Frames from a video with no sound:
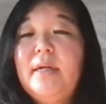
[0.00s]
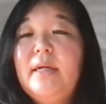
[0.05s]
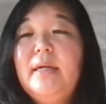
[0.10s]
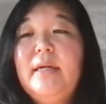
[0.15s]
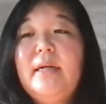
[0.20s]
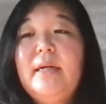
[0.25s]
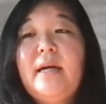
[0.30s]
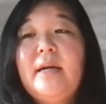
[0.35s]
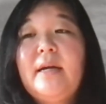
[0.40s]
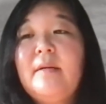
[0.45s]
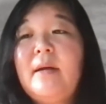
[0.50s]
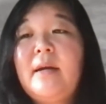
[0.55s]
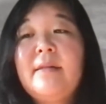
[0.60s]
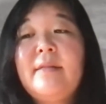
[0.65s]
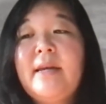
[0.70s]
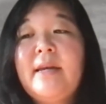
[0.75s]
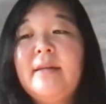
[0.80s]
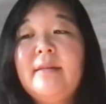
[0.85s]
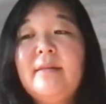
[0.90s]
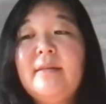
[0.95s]
I
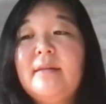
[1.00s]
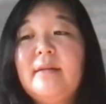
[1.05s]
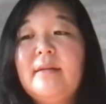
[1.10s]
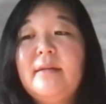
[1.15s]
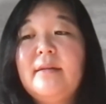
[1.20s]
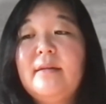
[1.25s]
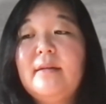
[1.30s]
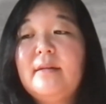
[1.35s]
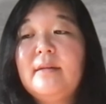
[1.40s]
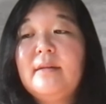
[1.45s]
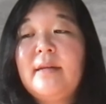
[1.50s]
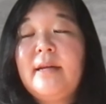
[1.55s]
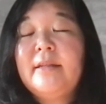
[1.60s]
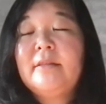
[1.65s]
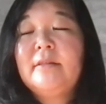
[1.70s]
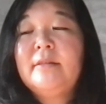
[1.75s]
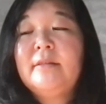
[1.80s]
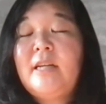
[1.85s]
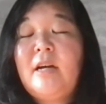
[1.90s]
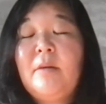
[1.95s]
thank the National
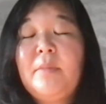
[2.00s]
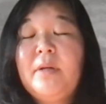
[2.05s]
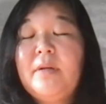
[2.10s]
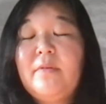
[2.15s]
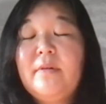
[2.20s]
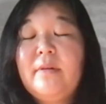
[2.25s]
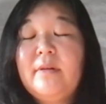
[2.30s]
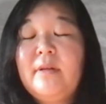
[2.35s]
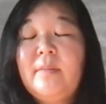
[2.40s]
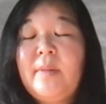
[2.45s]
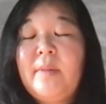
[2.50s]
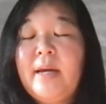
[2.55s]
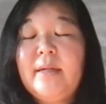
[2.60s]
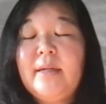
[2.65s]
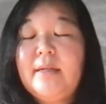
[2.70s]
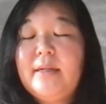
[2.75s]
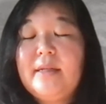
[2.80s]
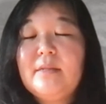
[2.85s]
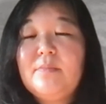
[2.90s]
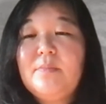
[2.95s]
Endowment for the
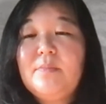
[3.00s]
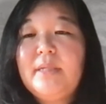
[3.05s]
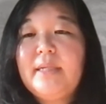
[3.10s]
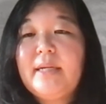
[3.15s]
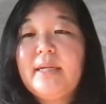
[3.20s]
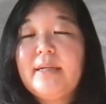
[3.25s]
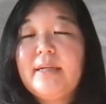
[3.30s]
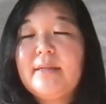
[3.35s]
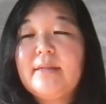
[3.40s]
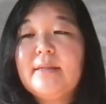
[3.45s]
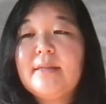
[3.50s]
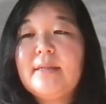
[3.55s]
Humanities because